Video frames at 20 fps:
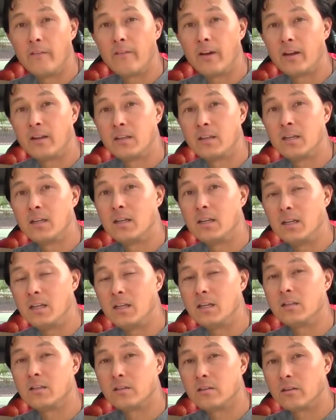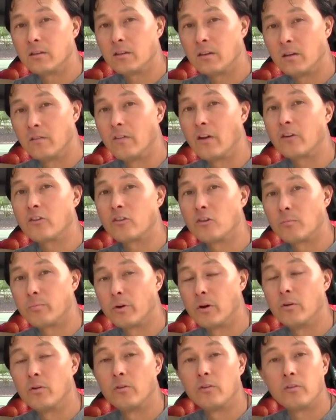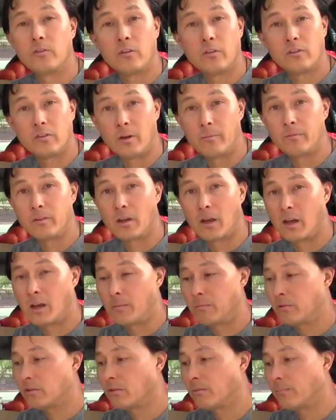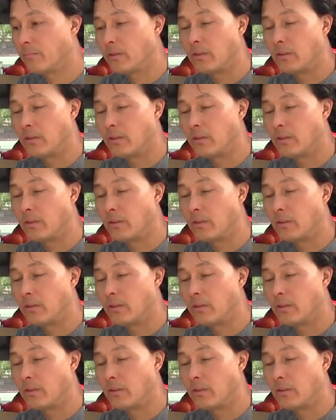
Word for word: if I didn't eat conventional produce sometimes,